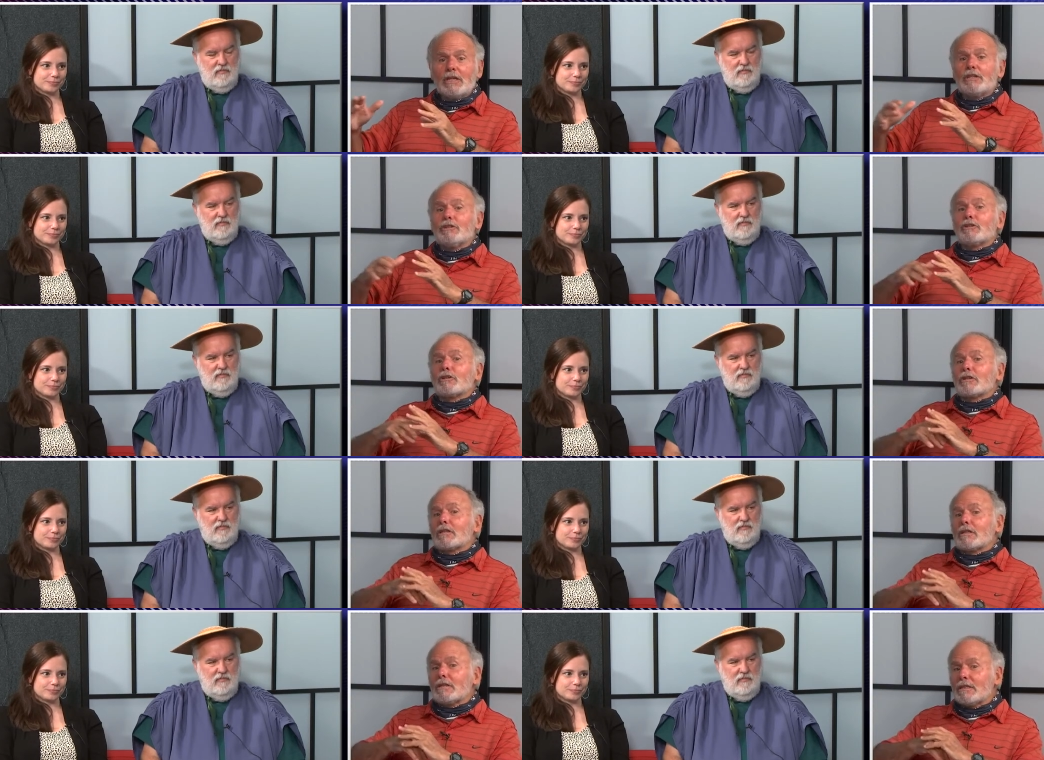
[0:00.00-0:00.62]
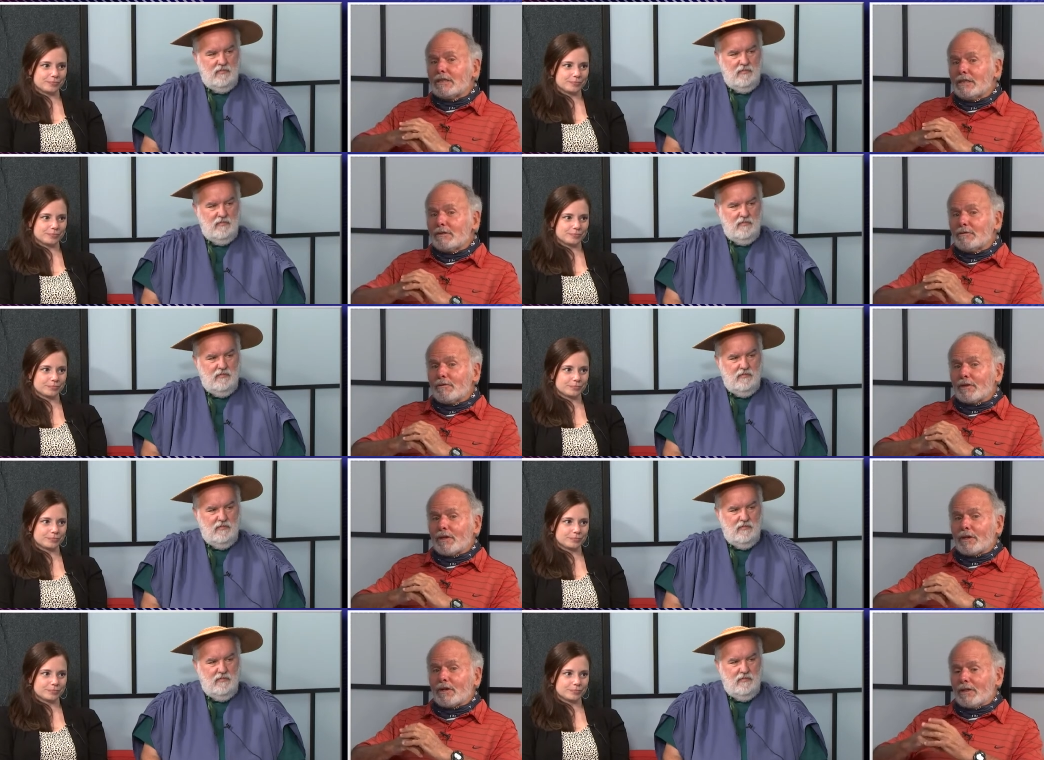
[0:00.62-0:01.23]
Speaker 1: You're going to leave
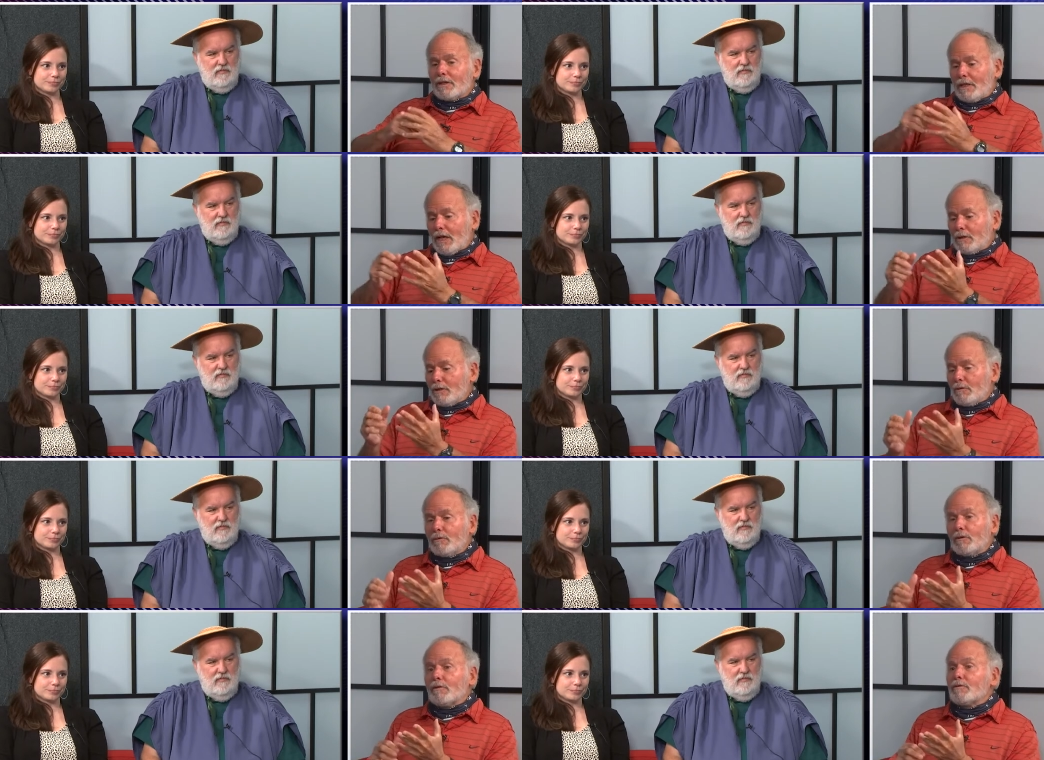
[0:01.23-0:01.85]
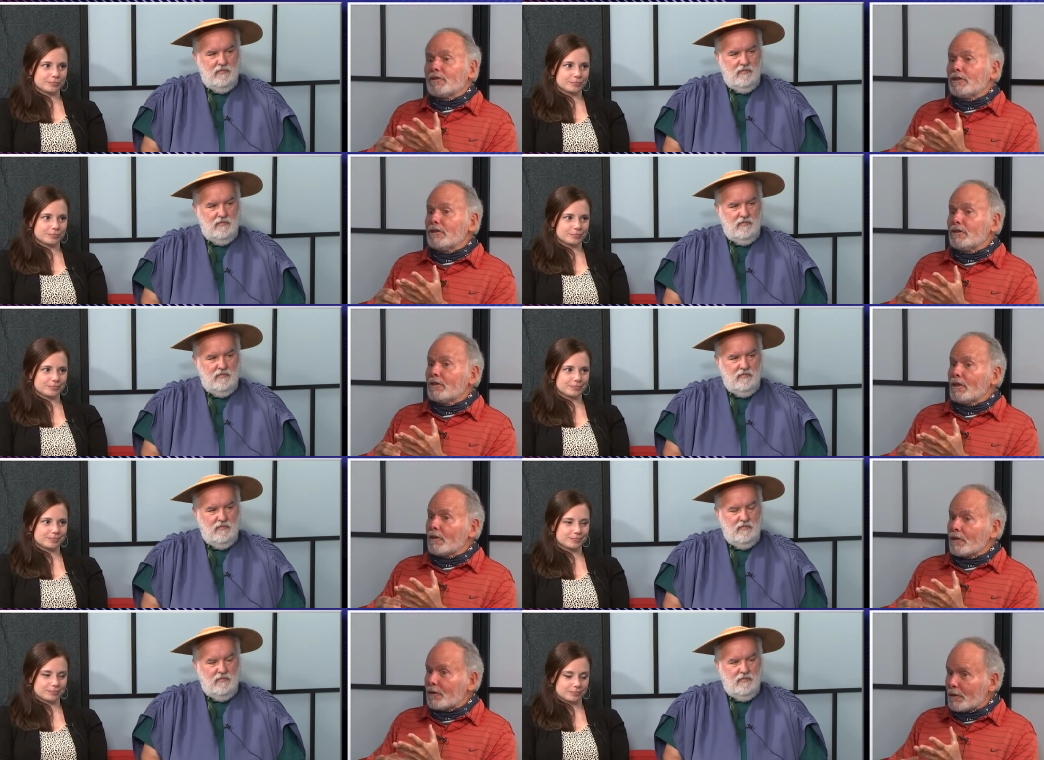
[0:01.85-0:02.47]
there. Not only have we seen
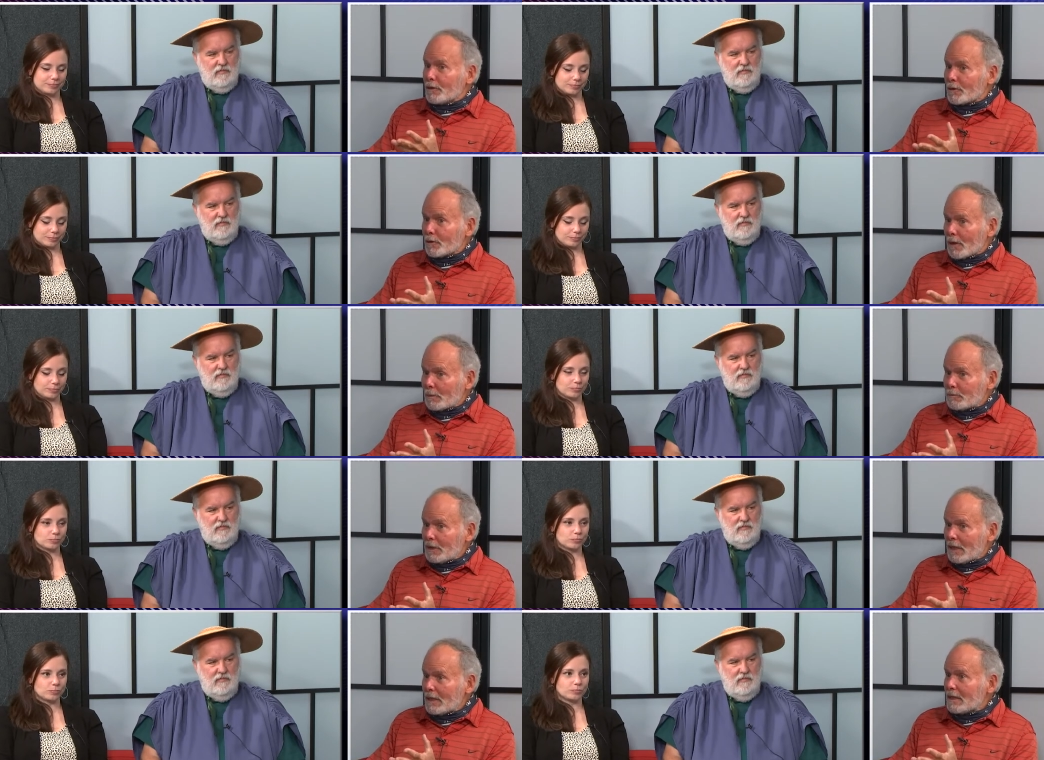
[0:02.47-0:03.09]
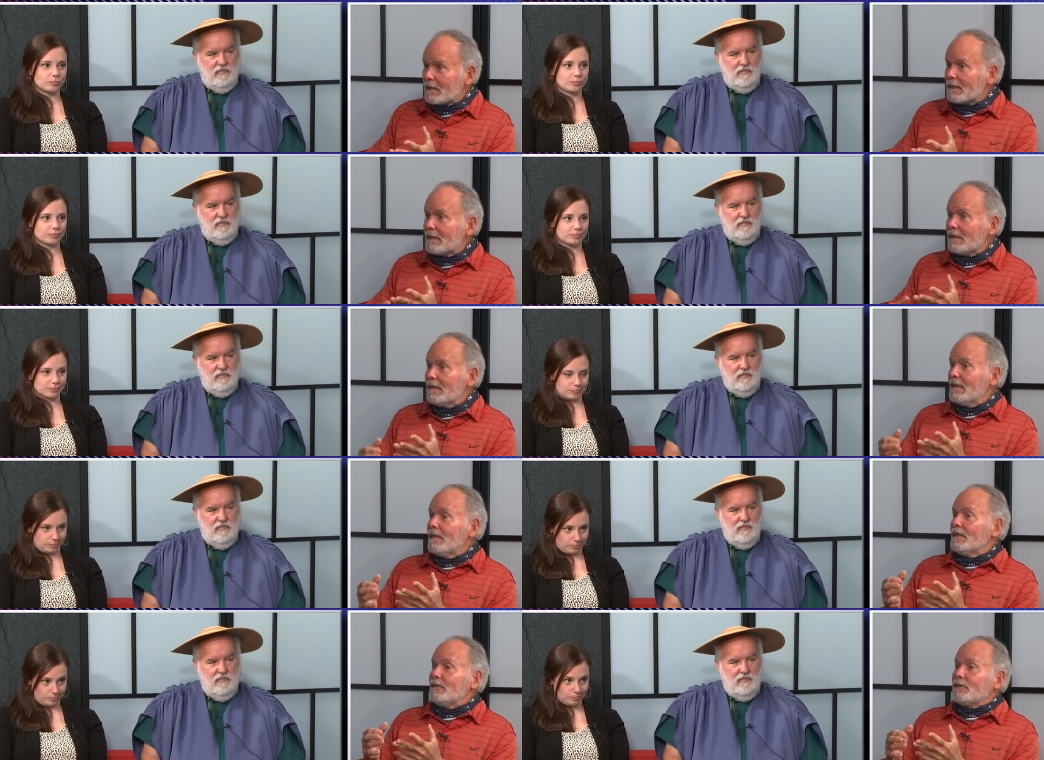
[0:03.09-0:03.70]
the theater updated,
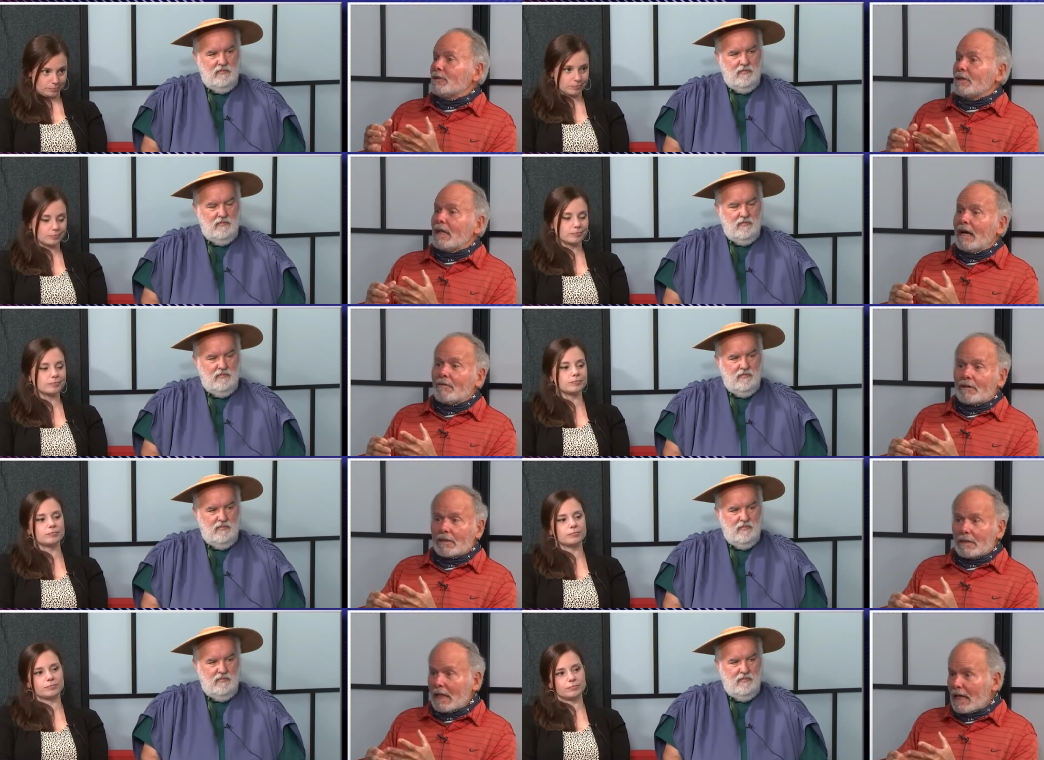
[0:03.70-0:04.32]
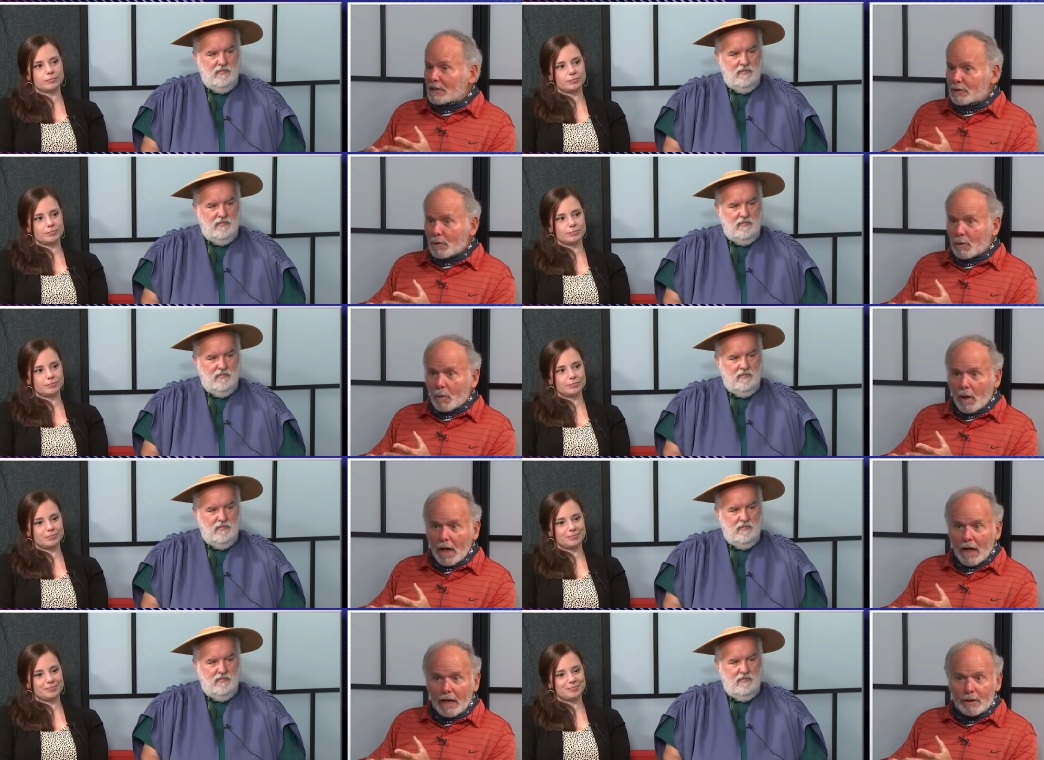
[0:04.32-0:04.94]
you can have a glass of
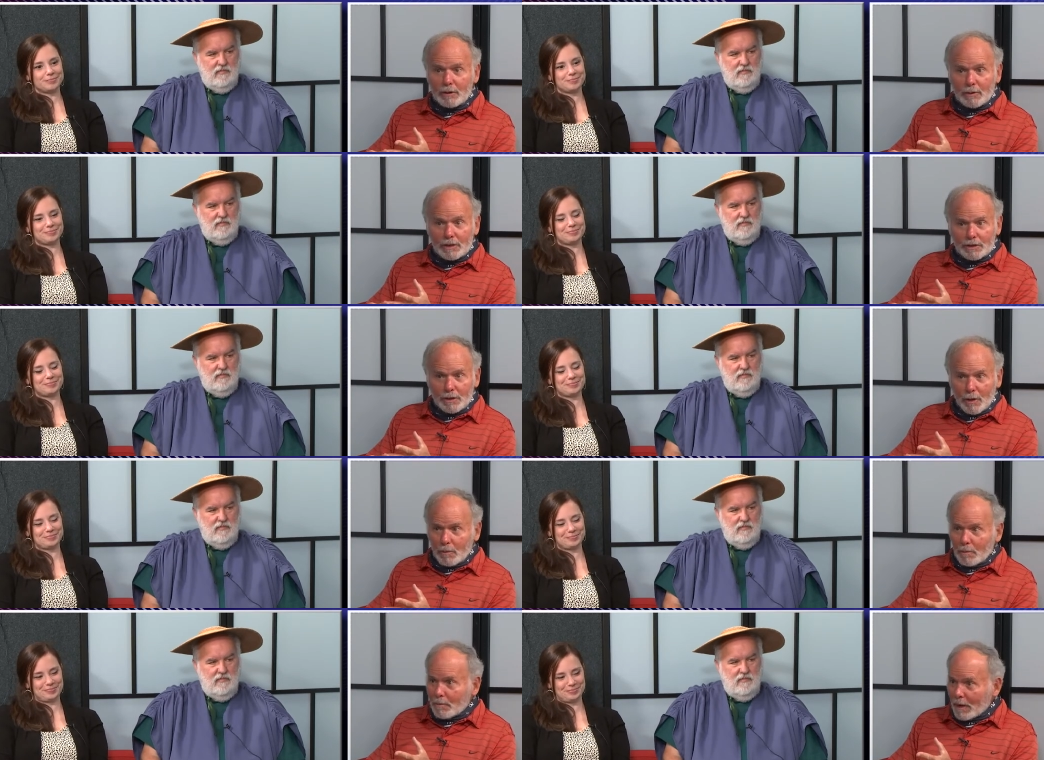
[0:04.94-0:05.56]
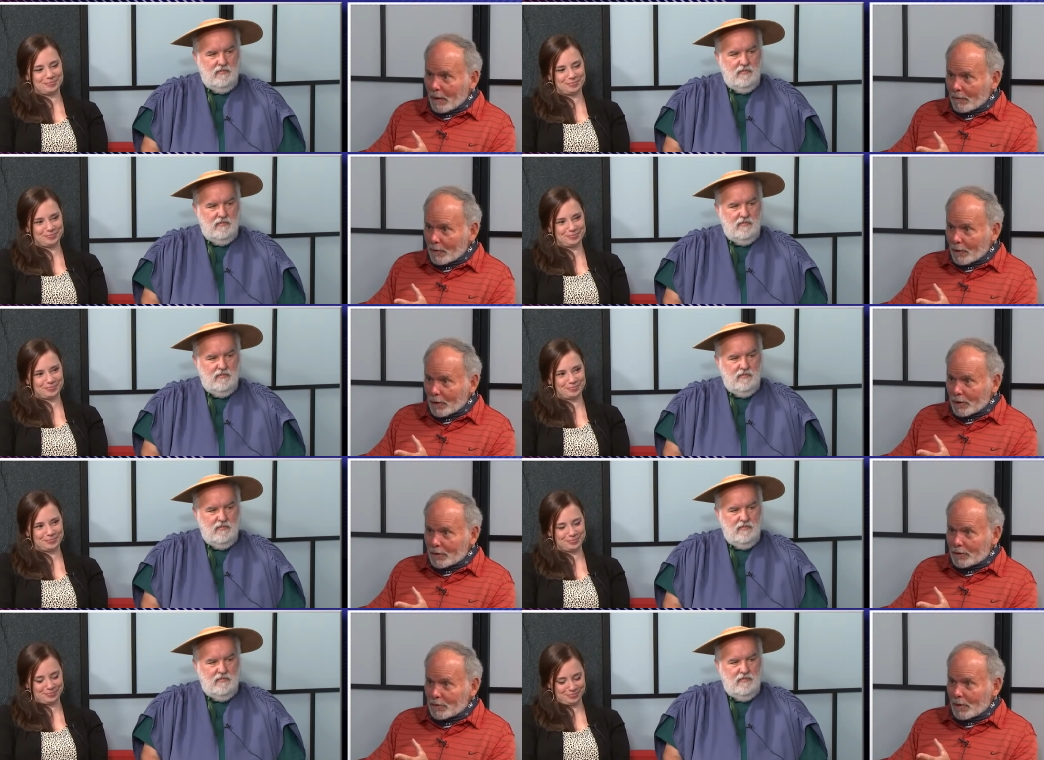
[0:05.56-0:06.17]
wine or adult
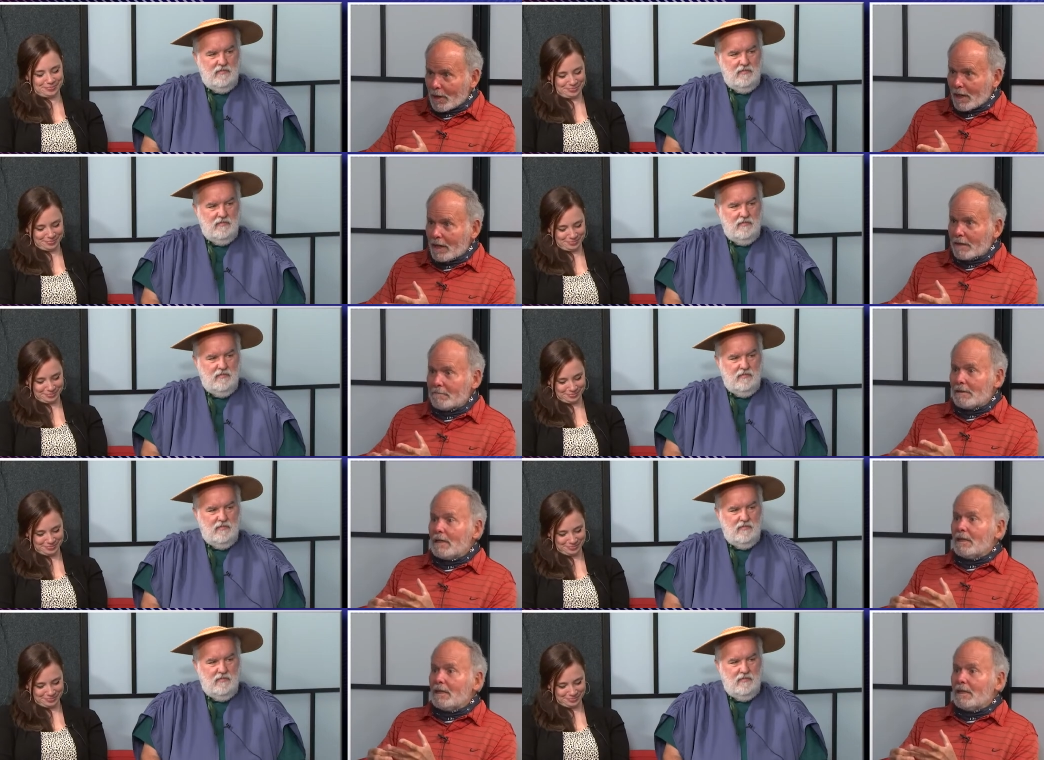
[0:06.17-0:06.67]
beverage, right?